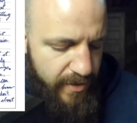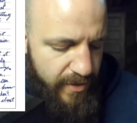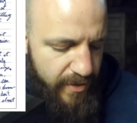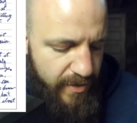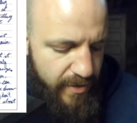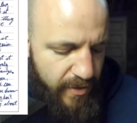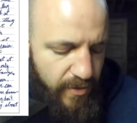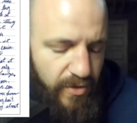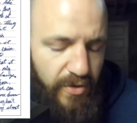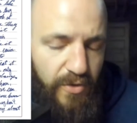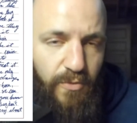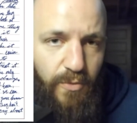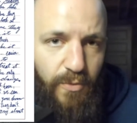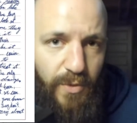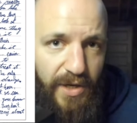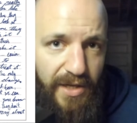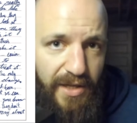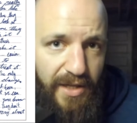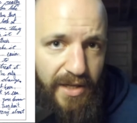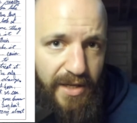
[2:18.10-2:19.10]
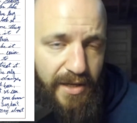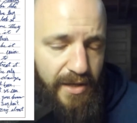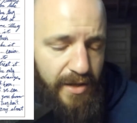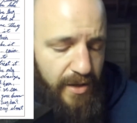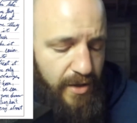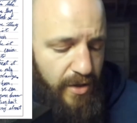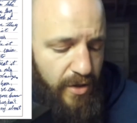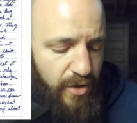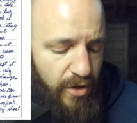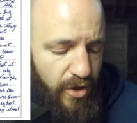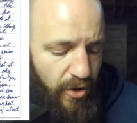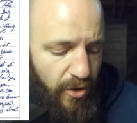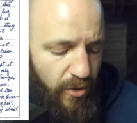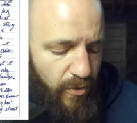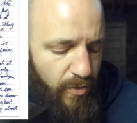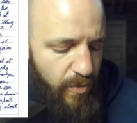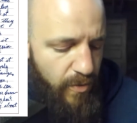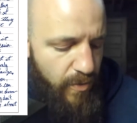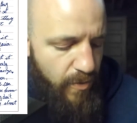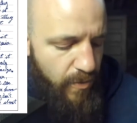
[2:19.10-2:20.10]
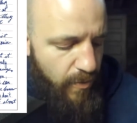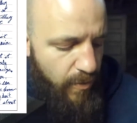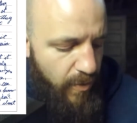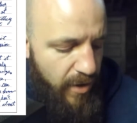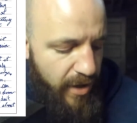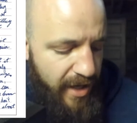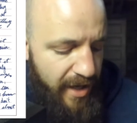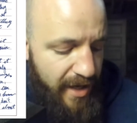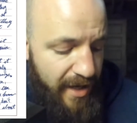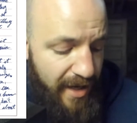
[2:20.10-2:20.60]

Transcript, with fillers: Do you really know what an